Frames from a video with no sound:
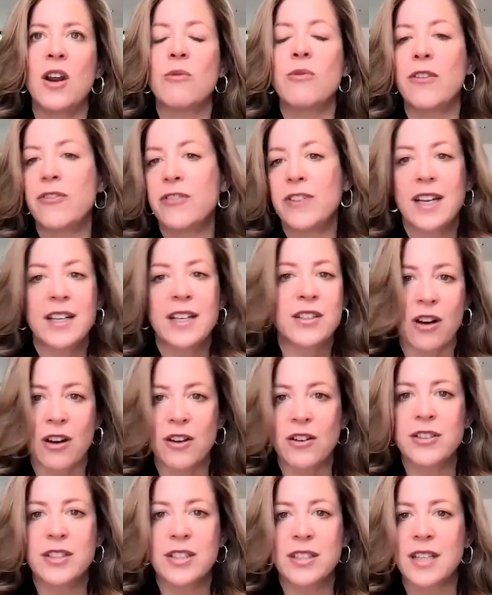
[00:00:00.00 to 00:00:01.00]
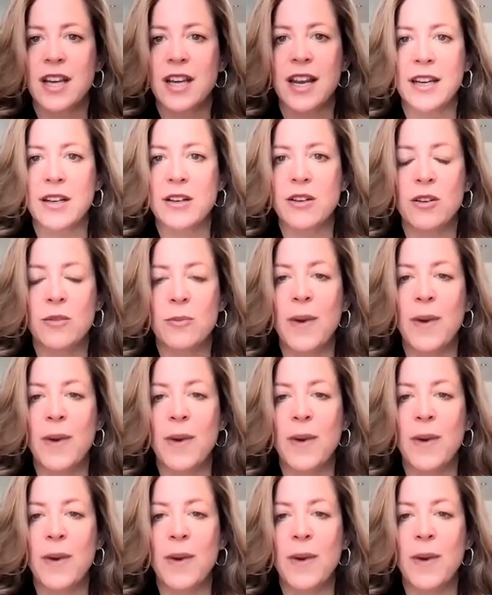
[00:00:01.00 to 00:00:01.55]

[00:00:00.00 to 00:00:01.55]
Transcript: reflects our societal